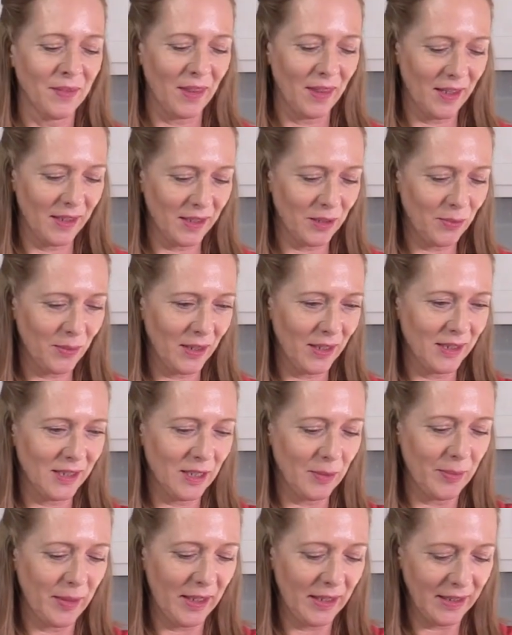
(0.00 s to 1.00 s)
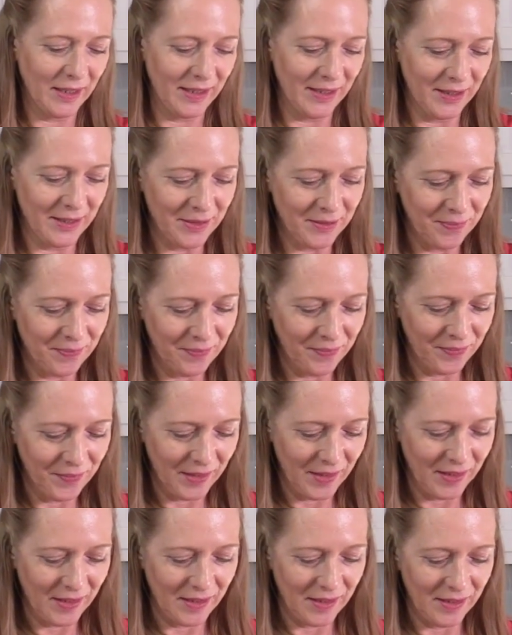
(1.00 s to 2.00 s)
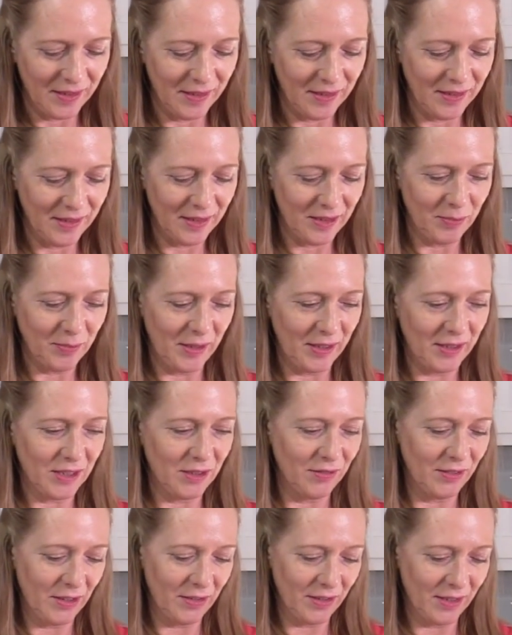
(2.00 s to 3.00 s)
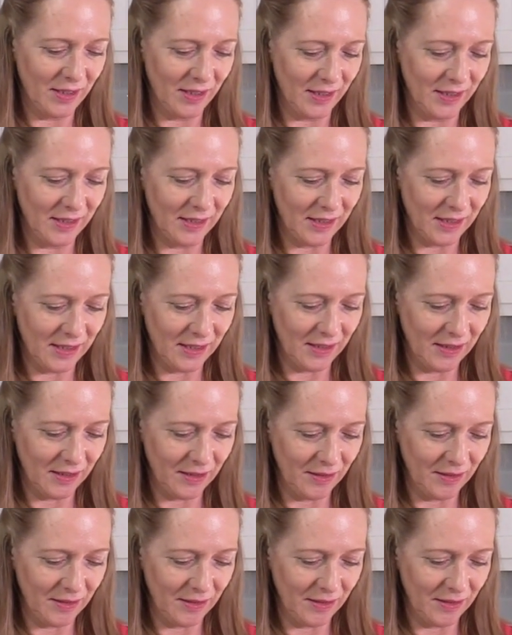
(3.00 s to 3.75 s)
that's what I smell here. It smells very nice.